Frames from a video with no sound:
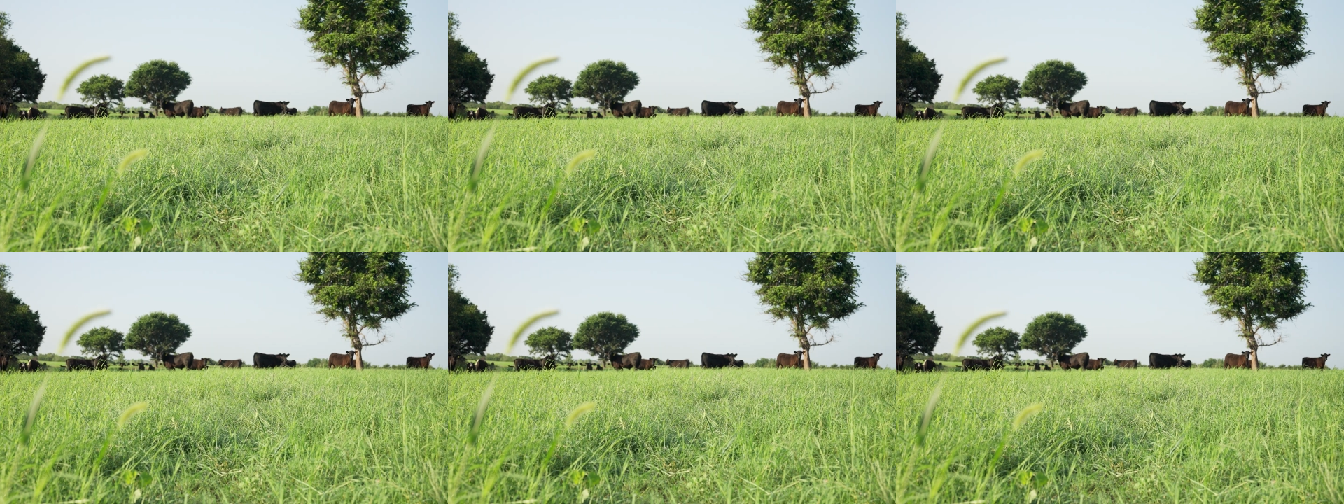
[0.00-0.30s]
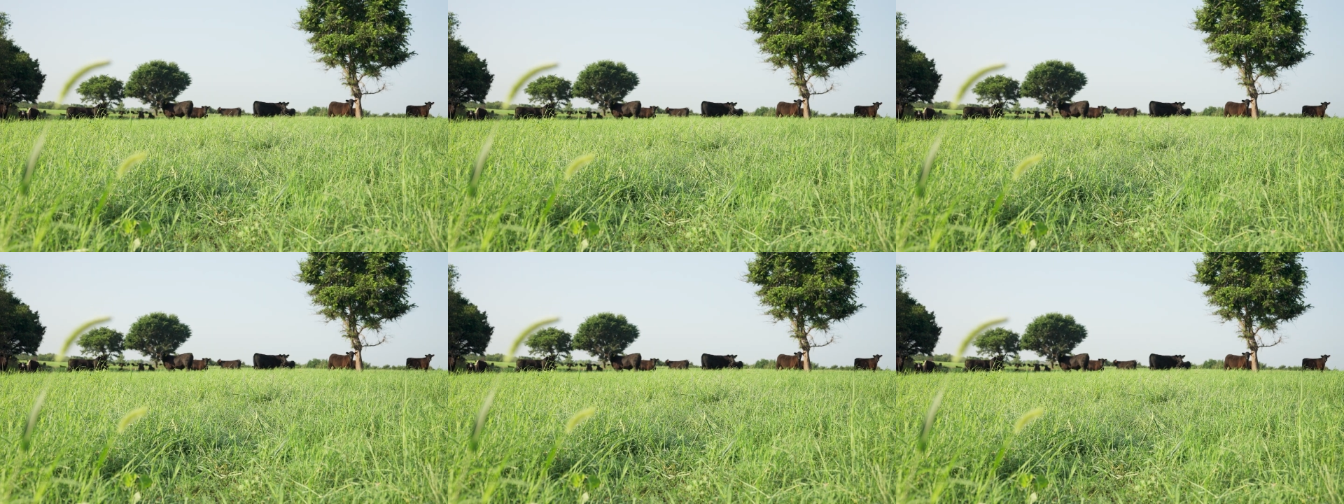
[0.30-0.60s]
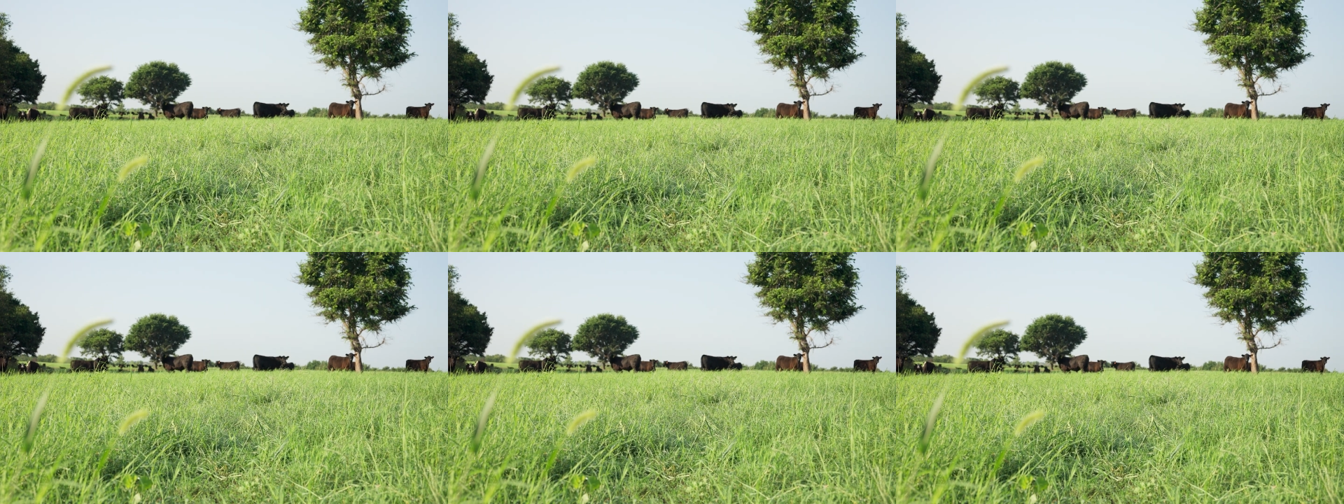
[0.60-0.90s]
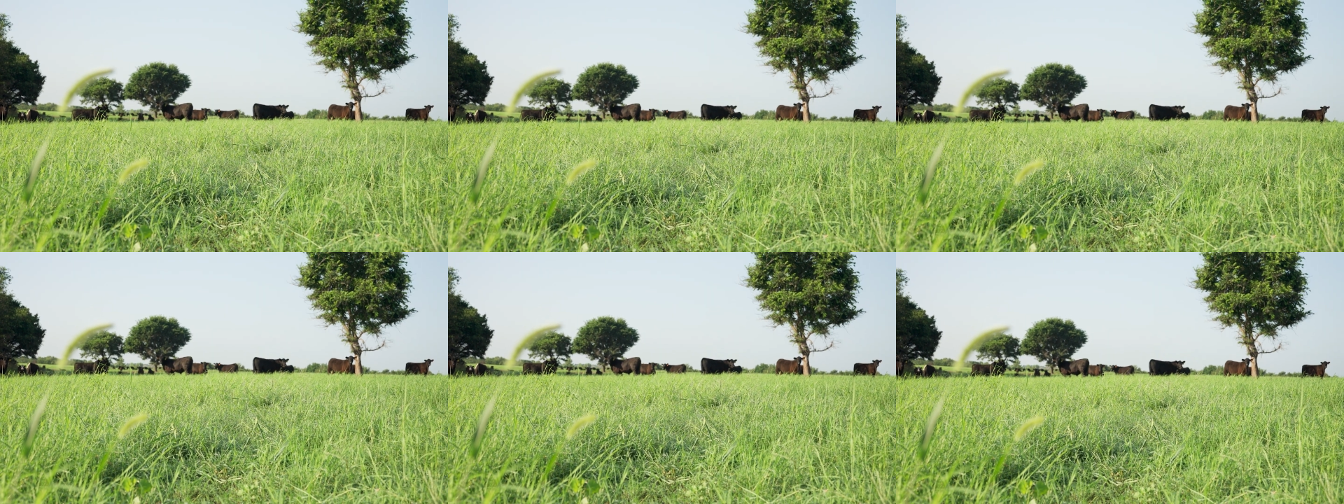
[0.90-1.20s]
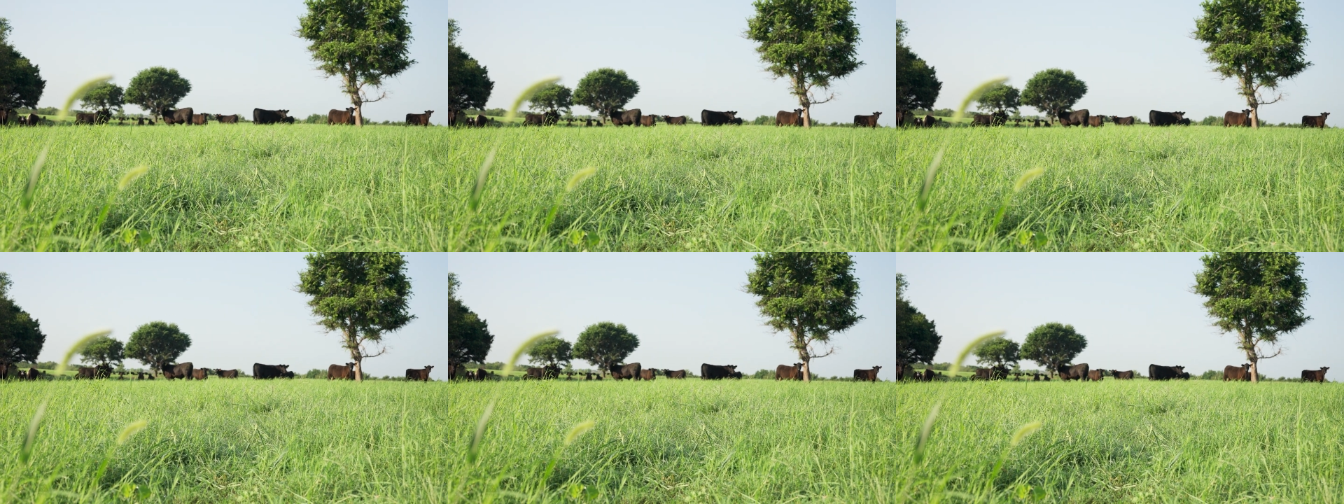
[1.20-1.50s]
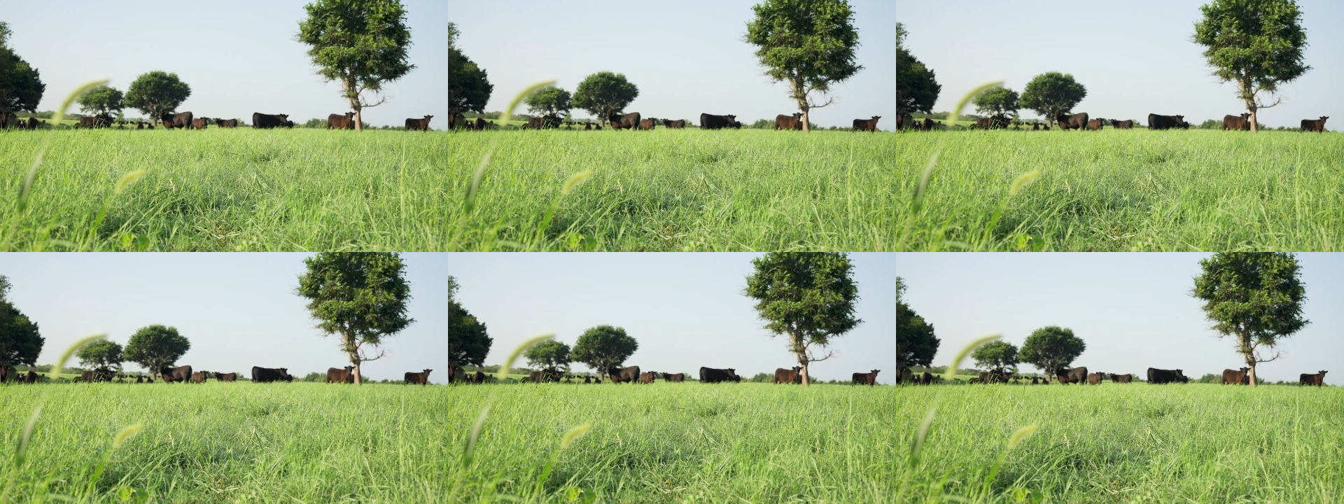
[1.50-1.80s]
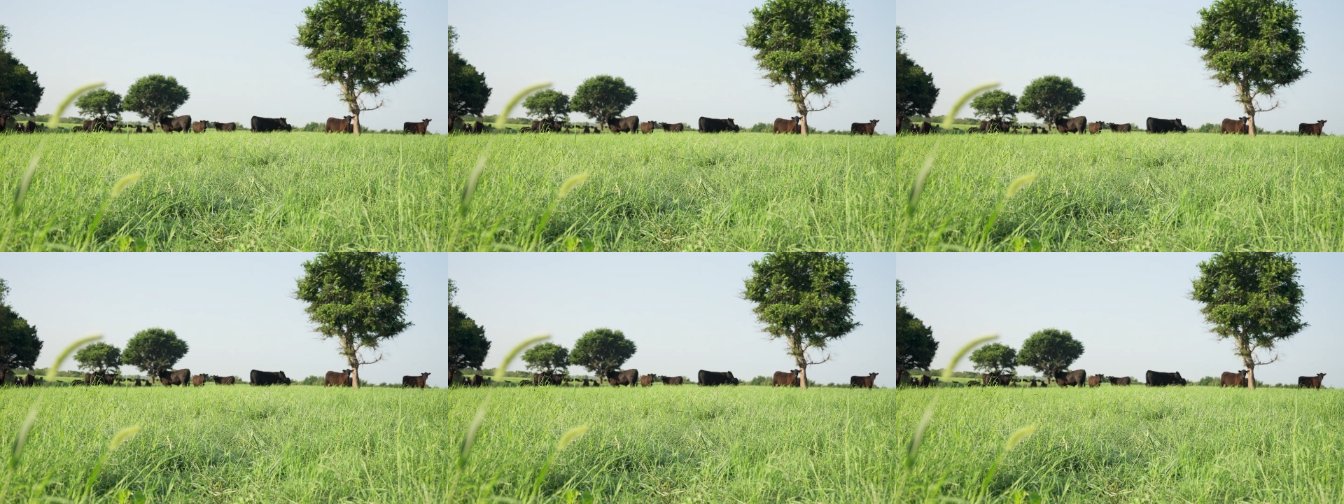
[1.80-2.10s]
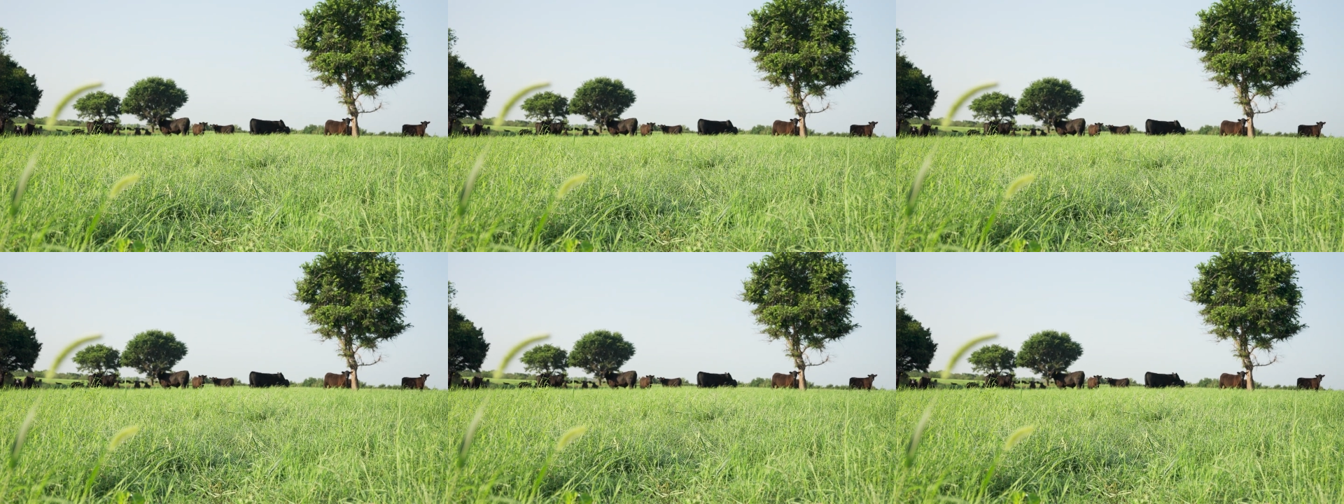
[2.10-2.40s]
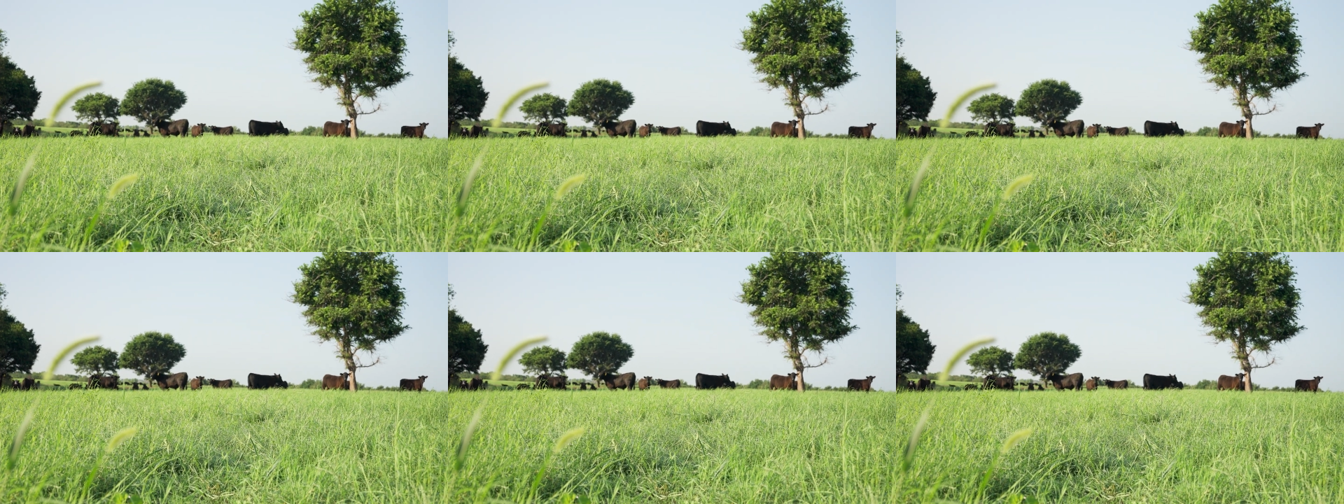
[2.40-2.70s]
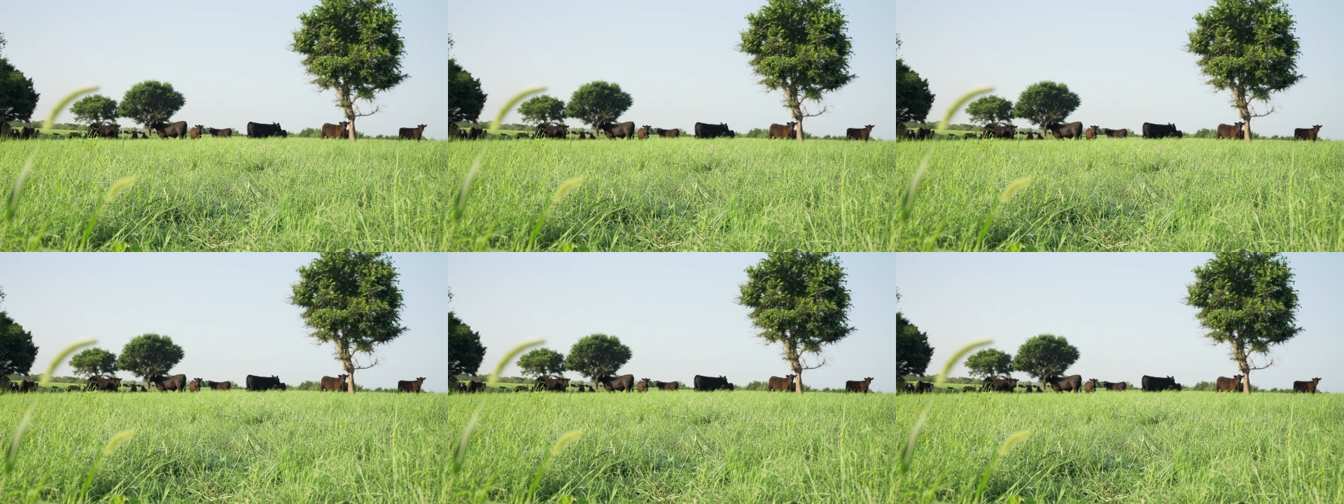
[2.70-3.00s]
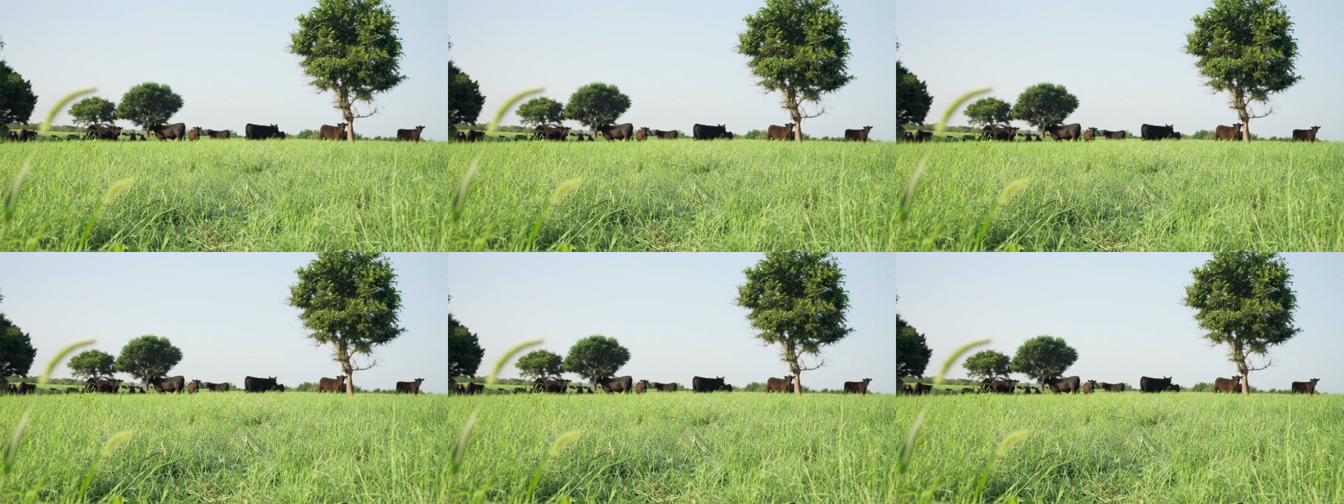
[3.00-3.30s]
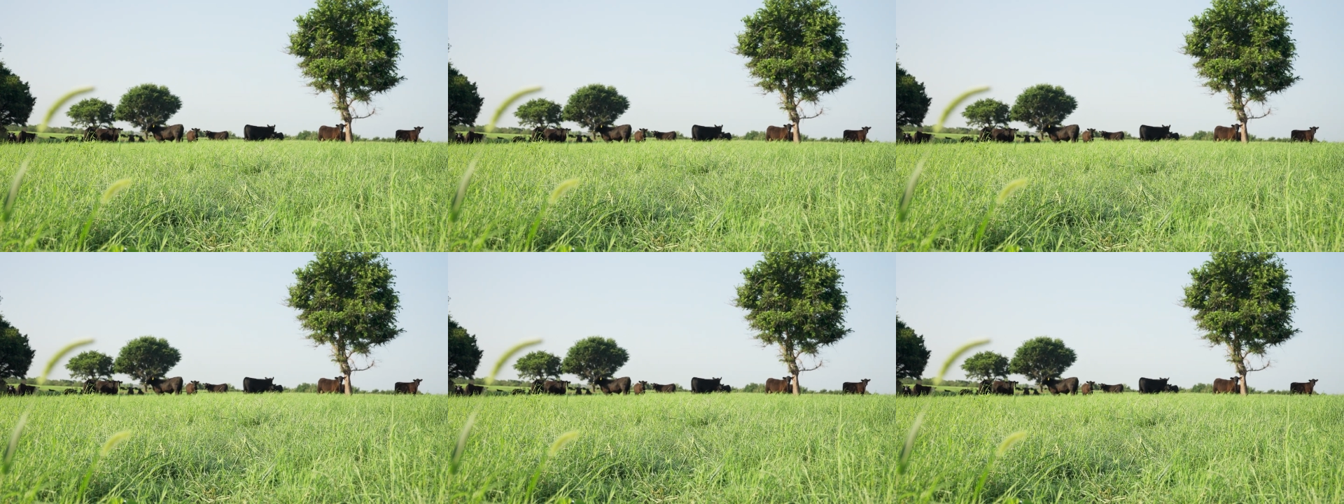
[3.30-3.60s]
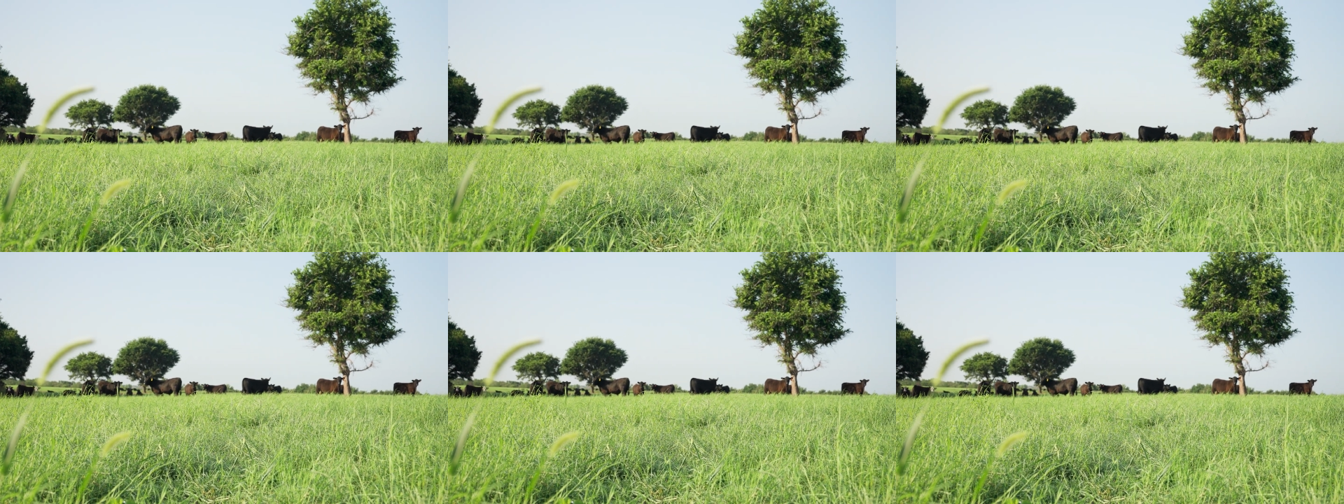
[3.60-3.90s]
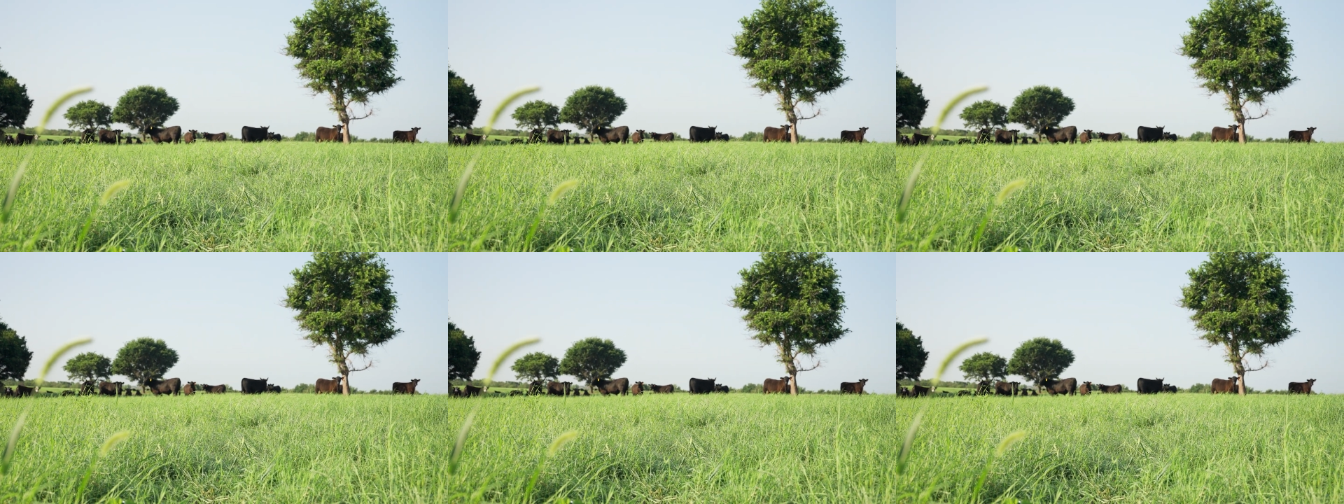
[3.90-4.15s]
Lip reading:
(no speaker visible)